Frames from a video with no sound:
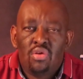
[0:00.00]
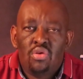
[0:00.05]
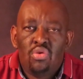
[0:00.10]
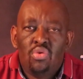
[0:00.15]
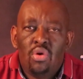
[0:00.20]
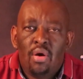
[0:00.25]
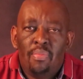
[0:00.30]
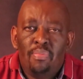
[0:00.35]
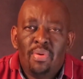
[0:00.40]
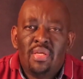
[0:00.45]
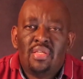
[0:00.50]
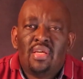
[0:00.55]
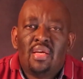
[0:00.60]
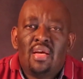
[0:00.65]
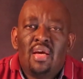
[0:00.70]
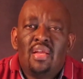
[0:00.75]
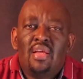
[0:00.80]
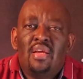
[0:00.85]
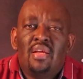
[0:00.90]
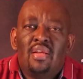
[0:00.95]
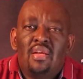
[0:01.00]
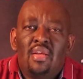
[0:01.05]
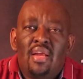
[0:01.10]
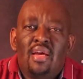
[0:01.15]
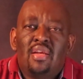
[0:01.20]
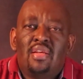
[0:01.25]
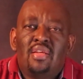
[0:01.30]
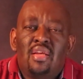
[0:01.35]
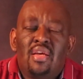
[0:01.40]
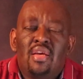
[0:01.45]
You are basically
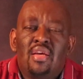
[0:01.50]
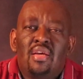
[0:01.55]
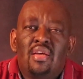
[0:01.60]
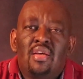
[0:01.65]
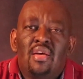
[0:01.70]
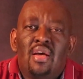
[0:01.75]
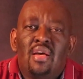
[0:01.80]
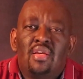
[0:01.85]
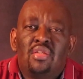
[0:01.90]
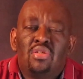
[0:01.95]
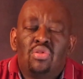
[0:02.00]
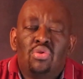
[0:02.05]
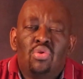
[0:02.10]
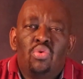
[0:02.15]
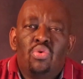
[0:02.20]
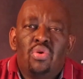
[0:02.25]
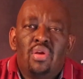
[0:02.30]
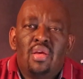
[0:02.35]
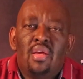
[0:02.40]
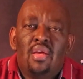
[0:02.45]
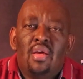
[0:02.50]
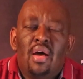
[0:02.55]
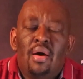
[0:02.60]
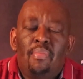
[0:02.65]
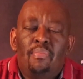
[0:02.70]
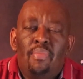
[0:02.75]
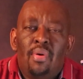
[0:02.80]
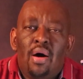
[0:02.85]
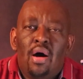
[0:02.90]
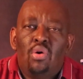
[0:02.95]
writing a story
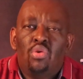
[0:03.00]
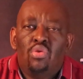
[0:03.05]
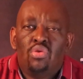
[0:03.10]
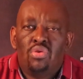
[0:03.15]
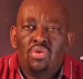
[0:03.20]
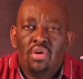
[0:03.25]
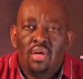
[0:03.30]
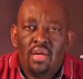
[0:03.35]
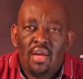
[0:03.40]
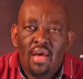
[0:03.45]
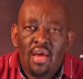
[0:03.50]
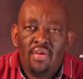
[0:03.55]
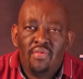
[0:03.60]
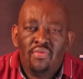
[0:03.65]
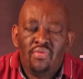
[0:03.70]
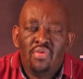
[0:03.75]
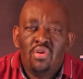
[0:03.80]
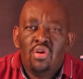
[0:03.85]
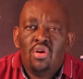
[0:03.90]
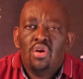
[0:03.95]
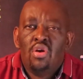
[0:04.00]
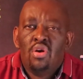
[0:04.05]
about your life,